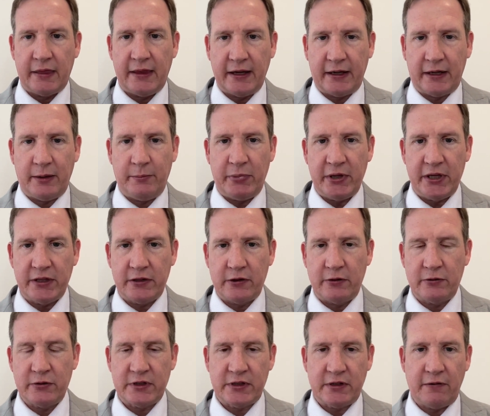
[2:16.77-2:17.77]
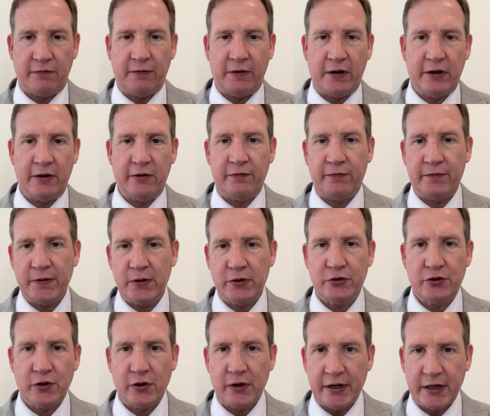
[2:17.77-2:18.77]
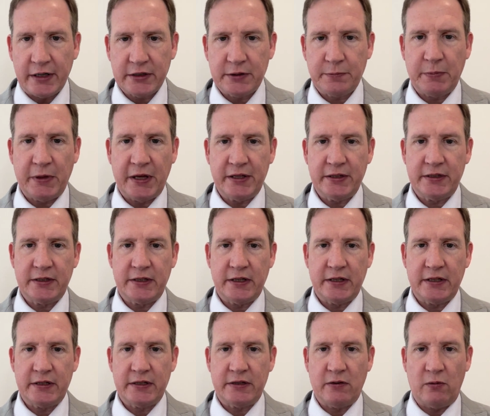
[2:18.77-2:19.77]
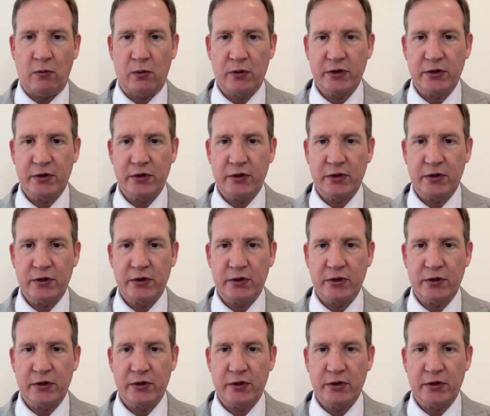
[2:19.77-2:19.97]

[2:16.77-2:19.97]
that can be used to fund future expenses